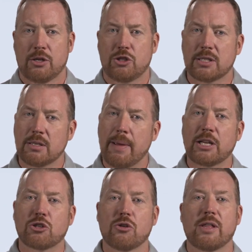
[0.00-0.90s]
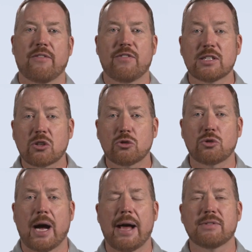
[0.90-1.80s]
just to make sure that physical
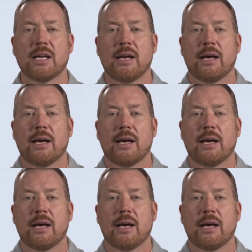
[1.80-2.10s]
drives